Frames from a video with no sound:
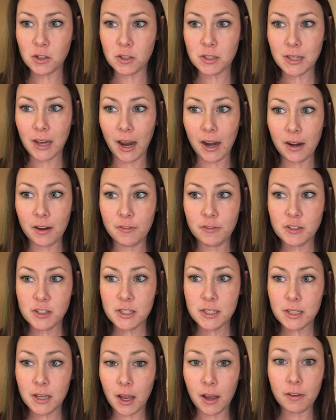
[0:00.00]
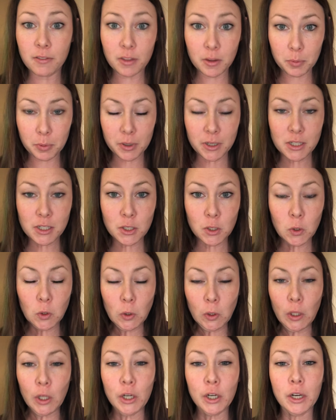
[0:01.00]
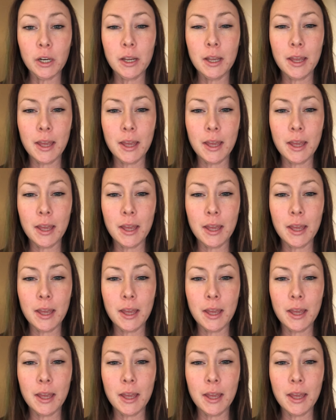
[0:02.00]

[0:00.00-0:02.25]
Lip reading: status of the preschooler,